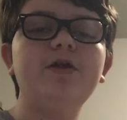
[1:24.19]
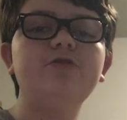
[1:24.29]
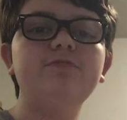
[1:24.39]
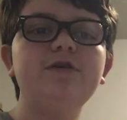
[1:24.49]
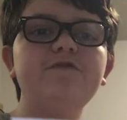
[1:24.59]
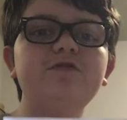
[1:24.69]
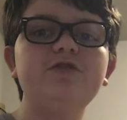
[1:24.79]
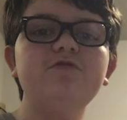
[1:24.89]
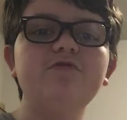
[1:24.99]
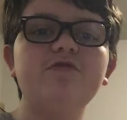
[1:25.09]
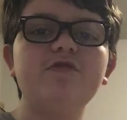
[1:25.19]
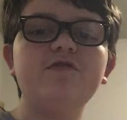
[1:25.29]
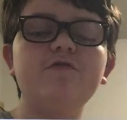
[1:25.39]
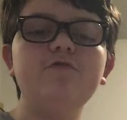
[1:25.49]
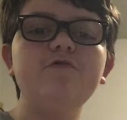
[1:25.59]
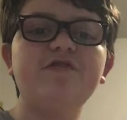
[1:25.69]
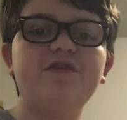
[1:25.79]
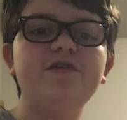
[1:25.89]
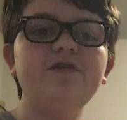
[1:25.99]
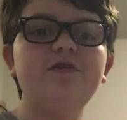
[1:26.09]
I do believe, to use his
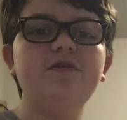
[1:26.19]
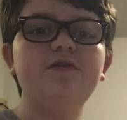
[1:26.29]
Uzi.